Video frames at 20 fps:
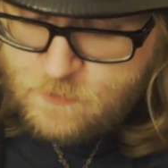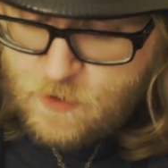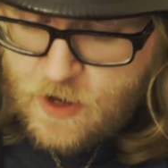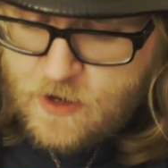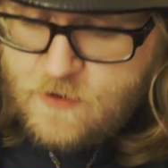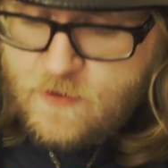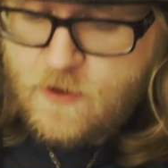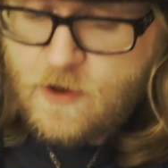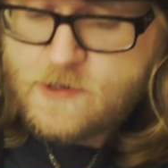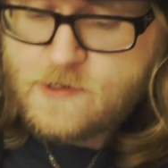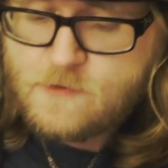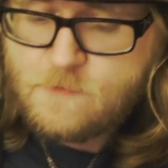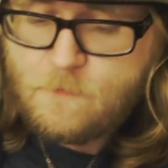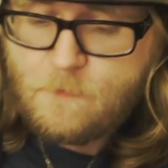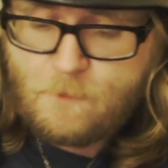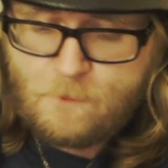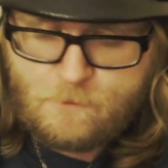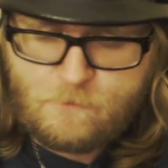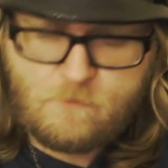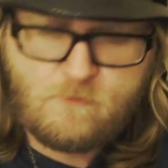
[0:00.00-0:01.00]
upon a...
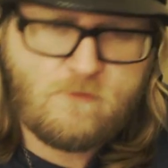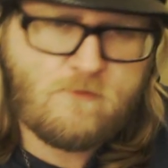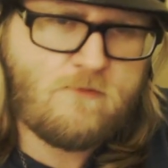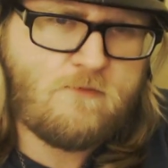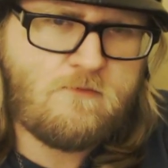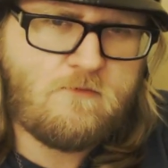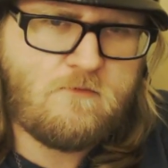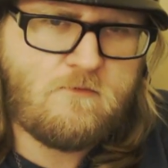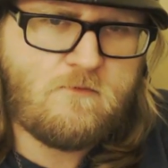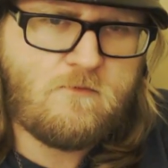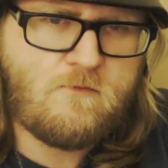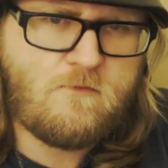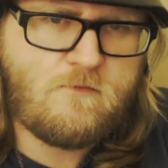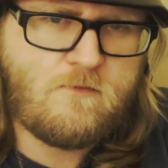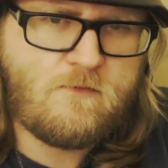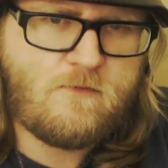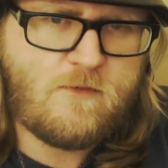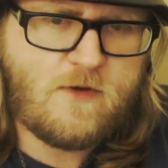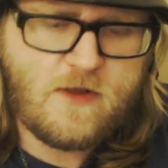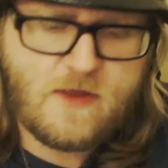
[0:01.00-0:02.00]

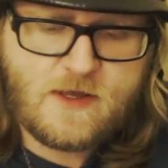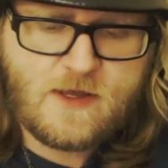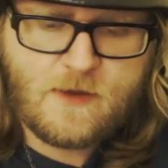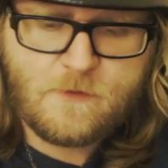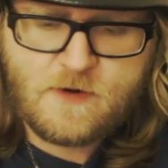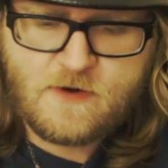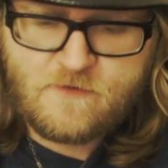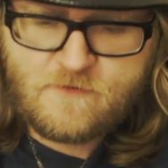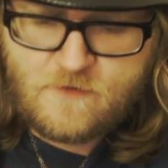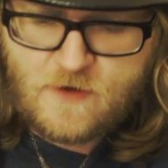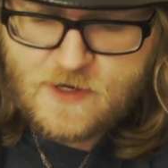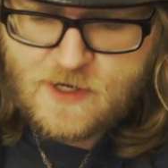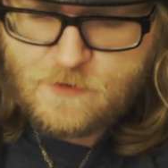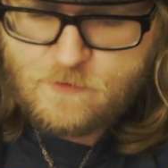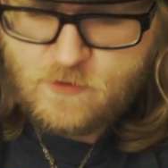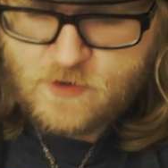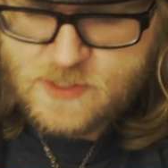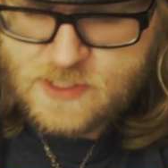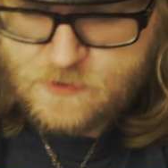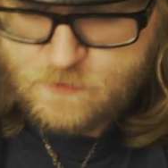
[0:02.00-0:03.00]
Really? I'm gonna fuck
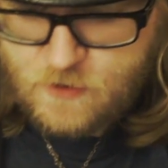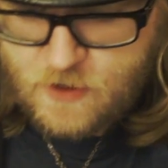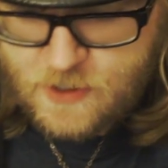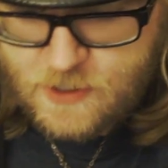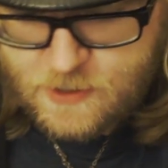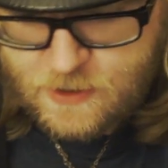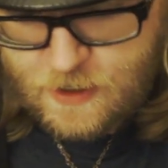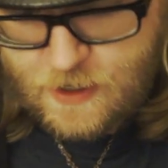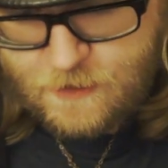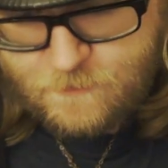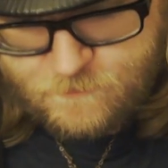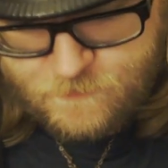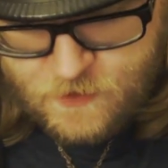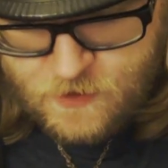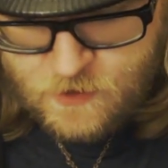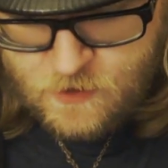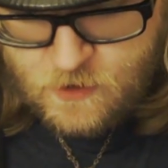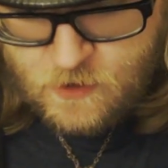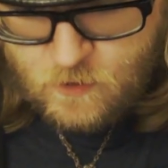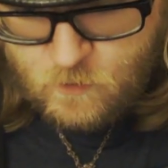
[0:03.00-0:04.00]
up once upon a time?
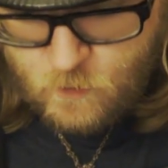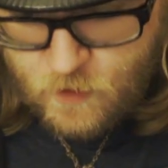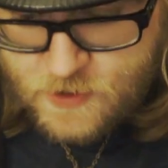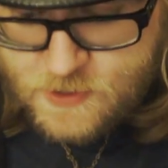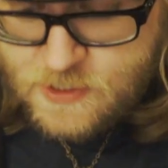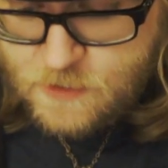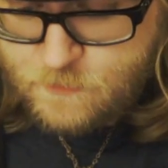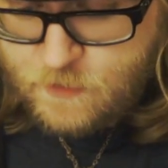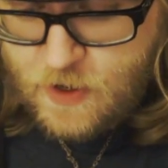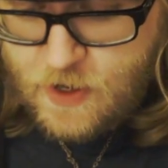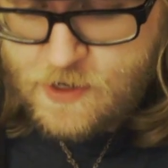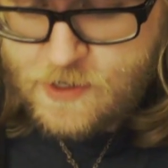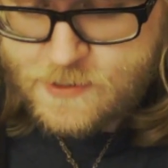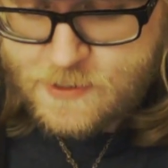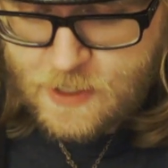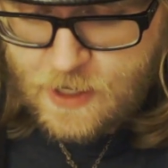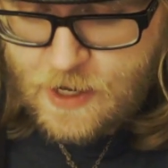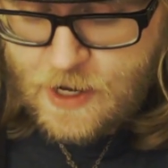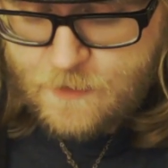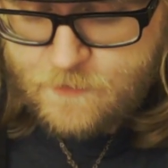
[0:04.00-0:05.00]
Once upon a
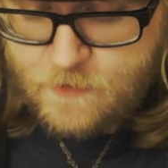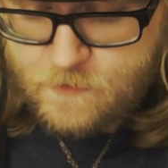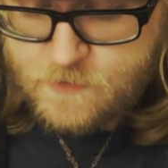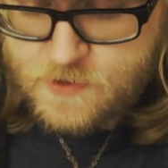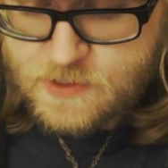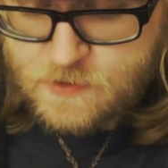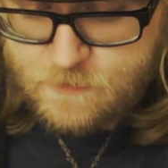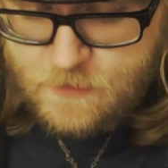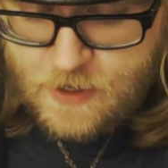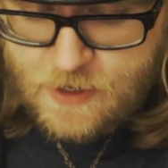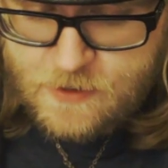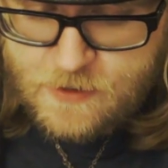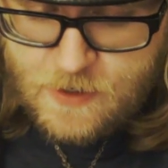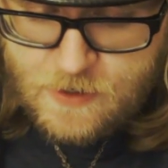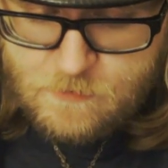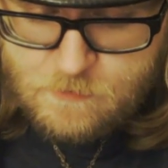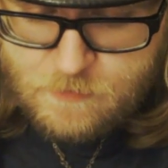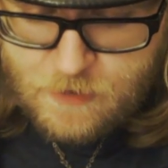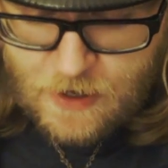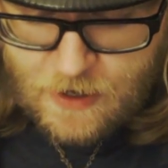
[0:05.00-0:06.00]
time, there was a man
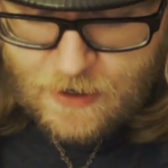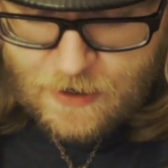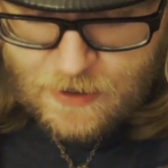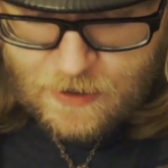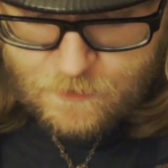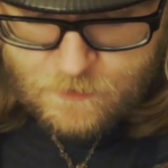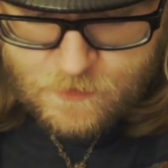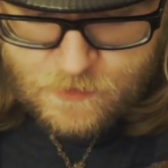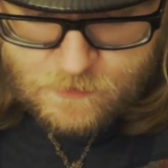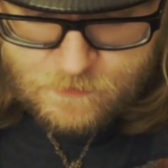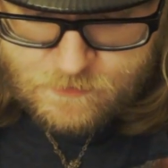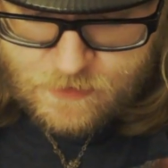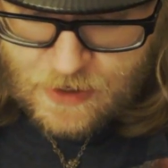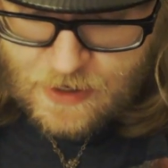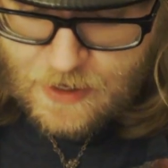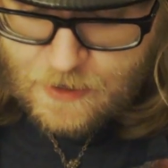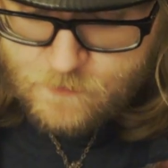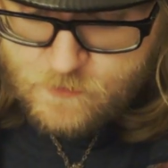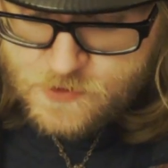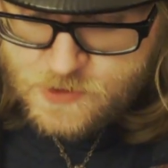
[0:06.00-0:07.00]
named Bob.
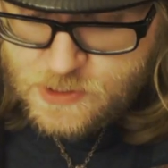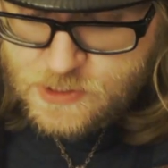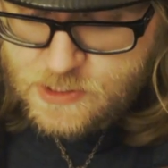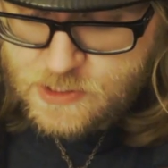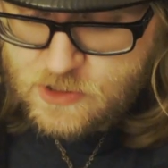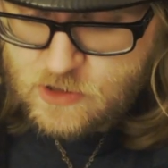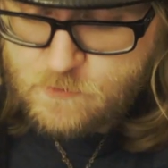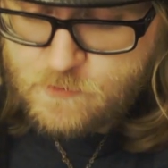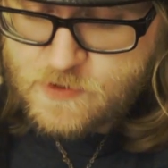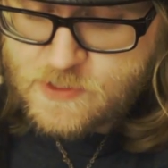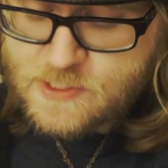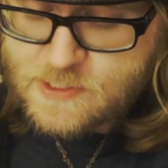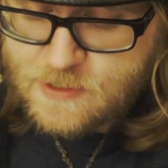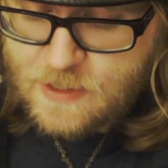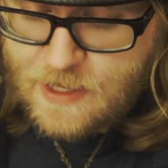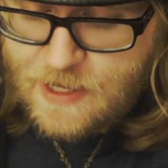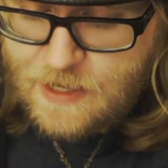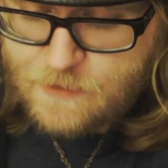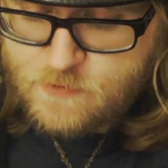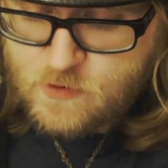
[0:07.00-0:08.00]
Bob was a stupid
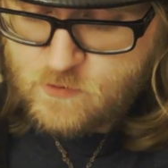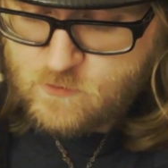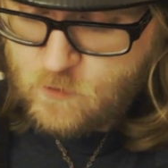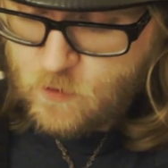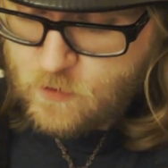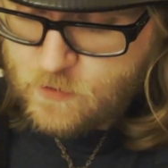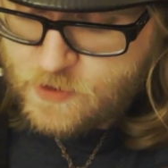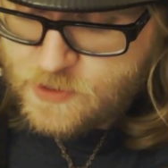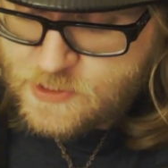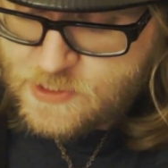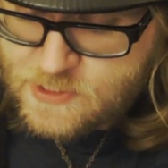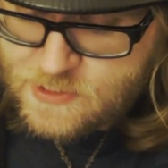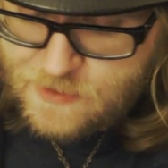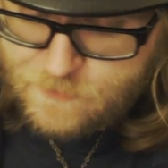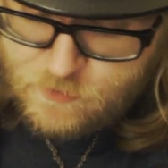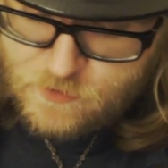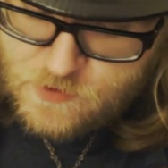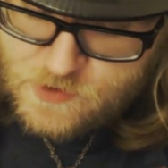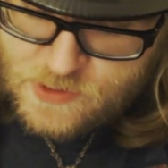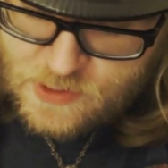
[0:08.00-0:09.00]
slob who wore his
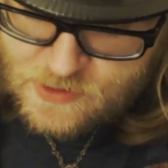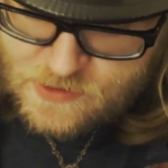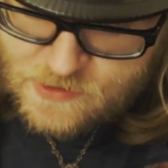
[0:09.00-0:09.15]
slippers